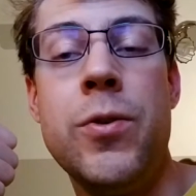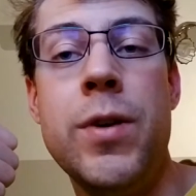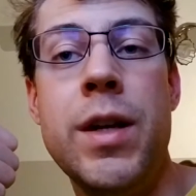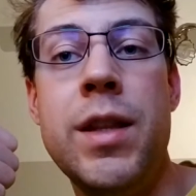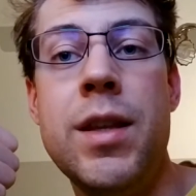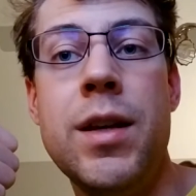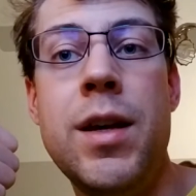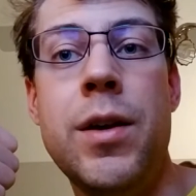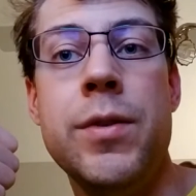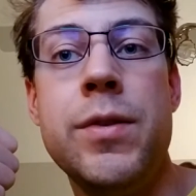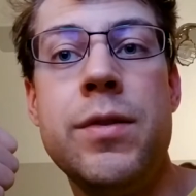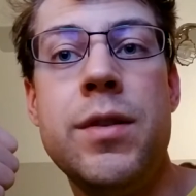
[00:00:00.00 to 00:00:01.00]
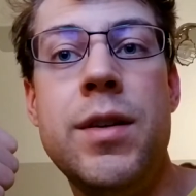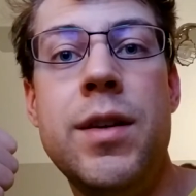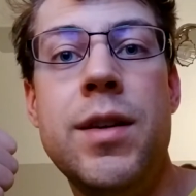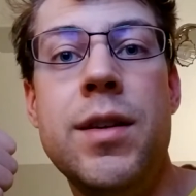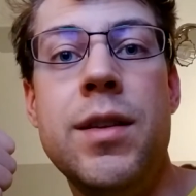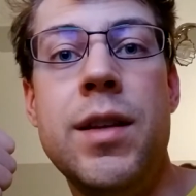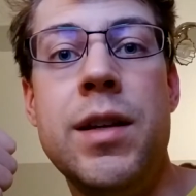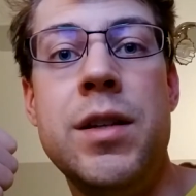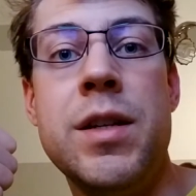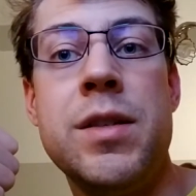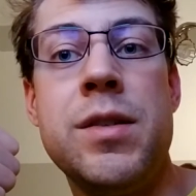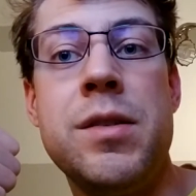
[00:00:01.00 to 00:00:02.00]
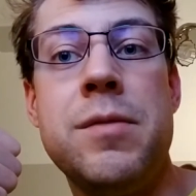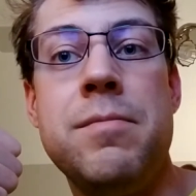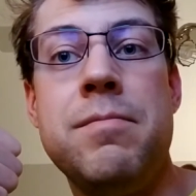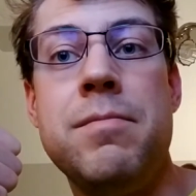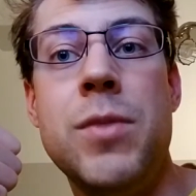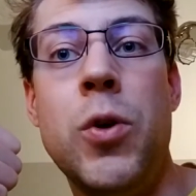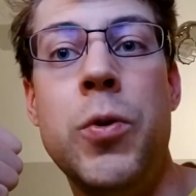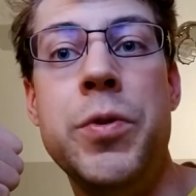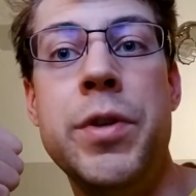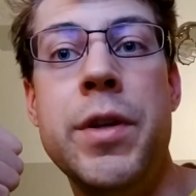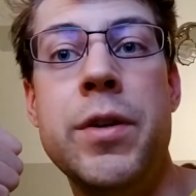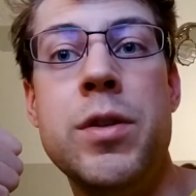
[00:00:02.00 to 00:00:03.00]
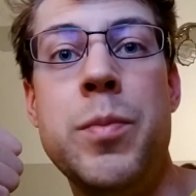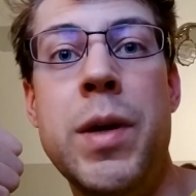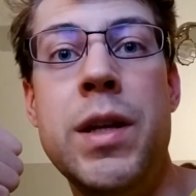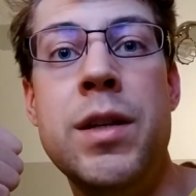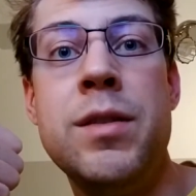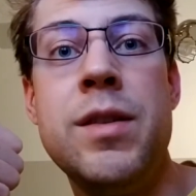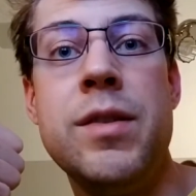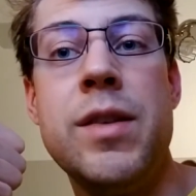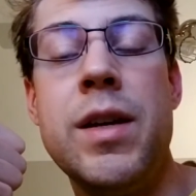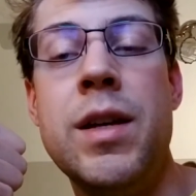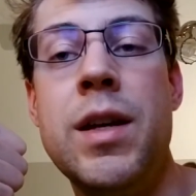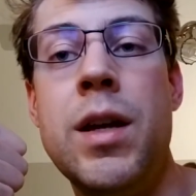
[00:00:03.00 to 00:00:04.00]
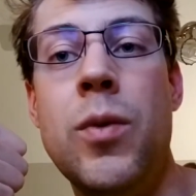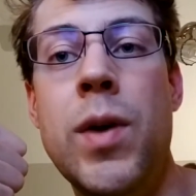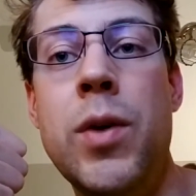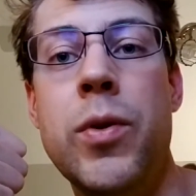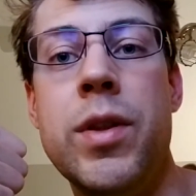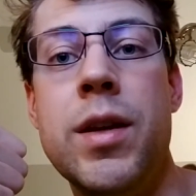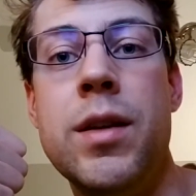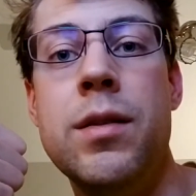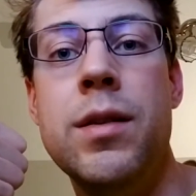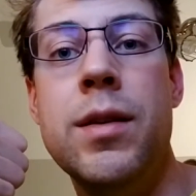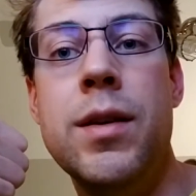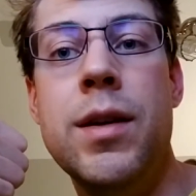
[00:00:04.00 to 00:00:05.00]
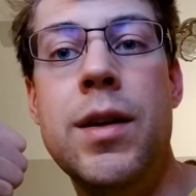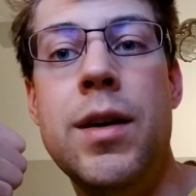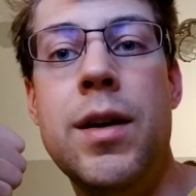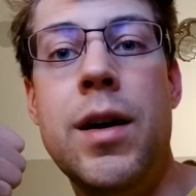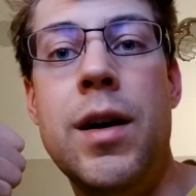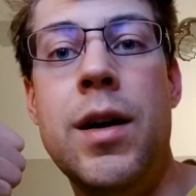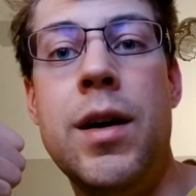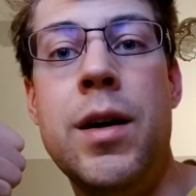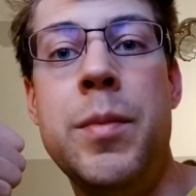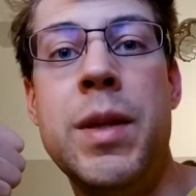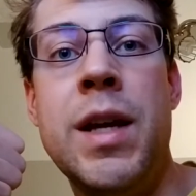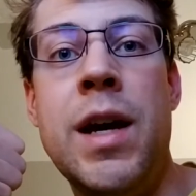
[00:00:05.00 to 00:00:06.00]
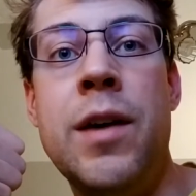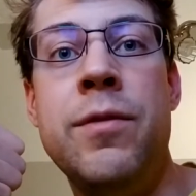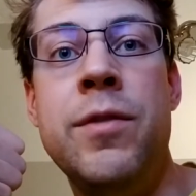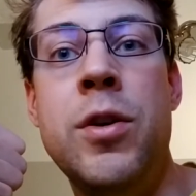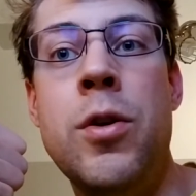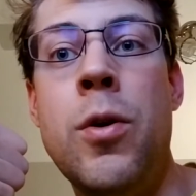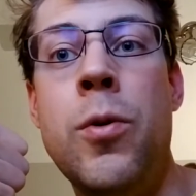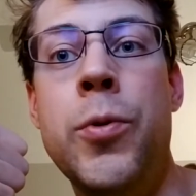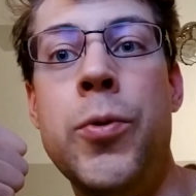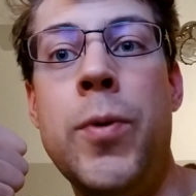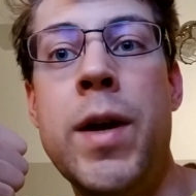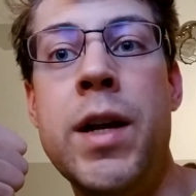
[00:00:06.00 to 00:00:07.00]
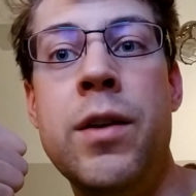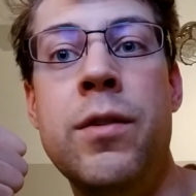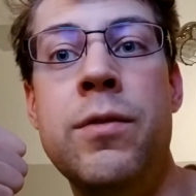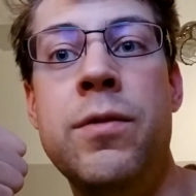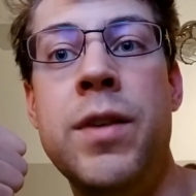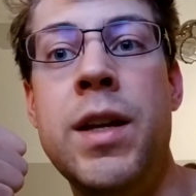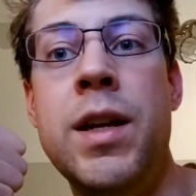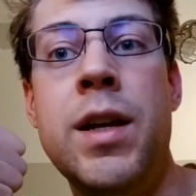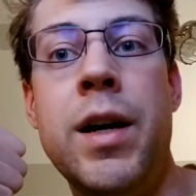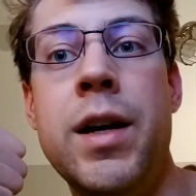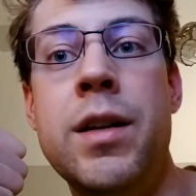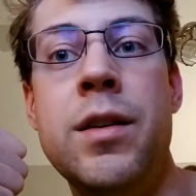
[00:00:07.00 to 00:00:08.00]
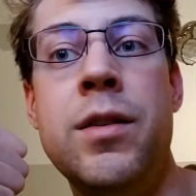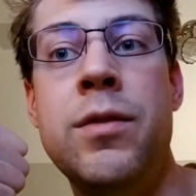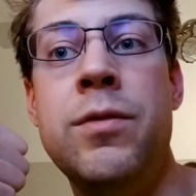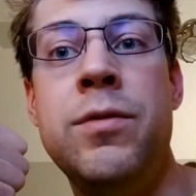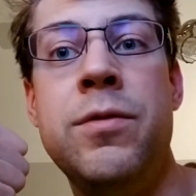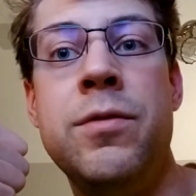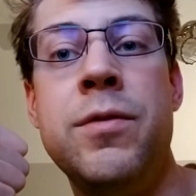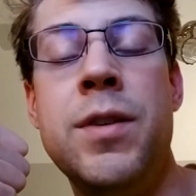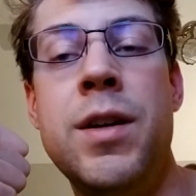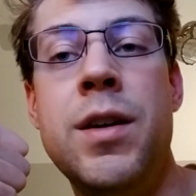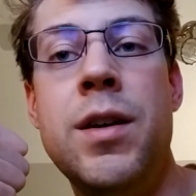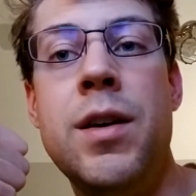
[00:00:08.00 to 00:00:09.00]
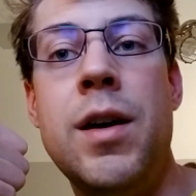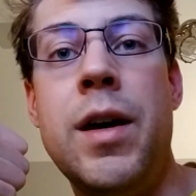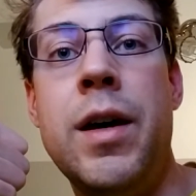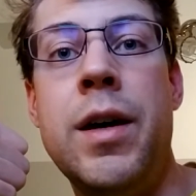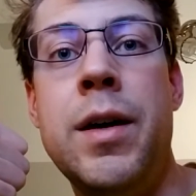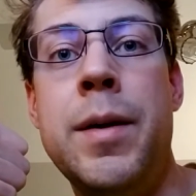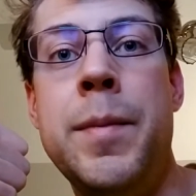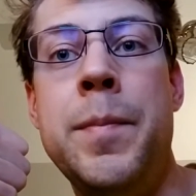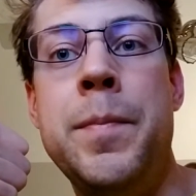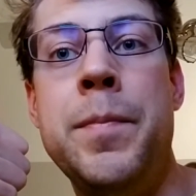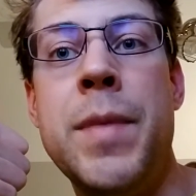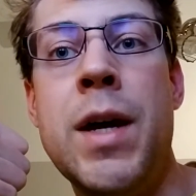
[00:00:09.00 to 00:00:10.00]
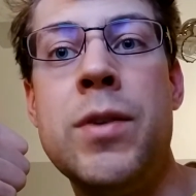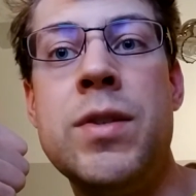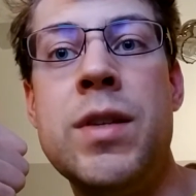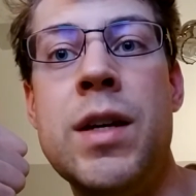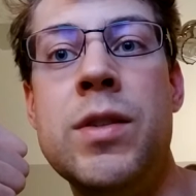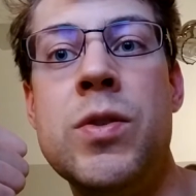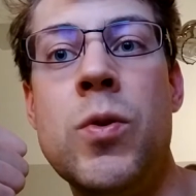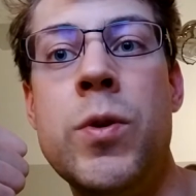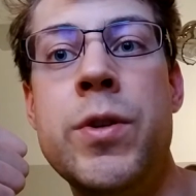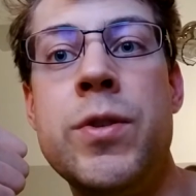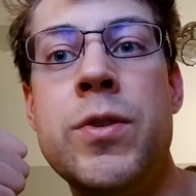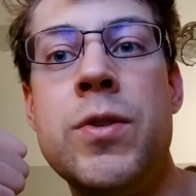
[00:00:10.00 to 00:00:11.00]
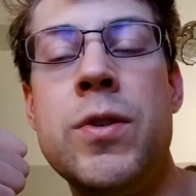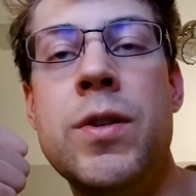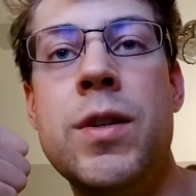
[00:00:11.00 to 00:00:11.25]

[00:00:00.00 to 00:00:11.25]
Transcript: or anything else. They just hold to those opinions because they can get away with it. And they have no threat of any kind of outside source